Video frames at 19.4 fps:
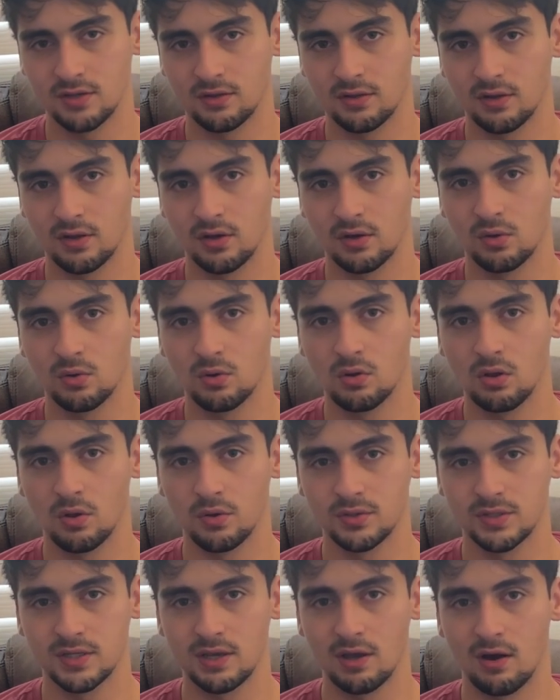the Google
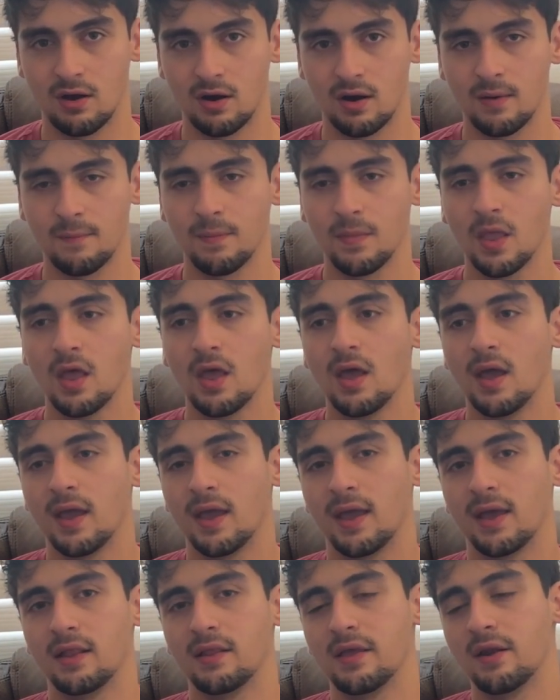OCR,
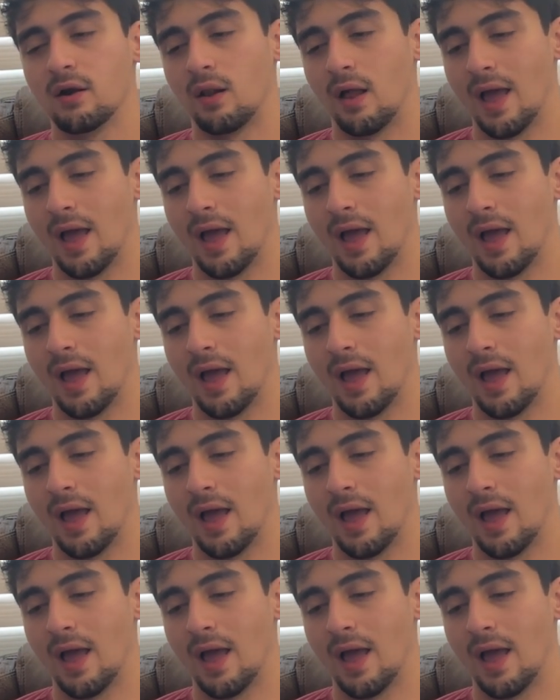and it'll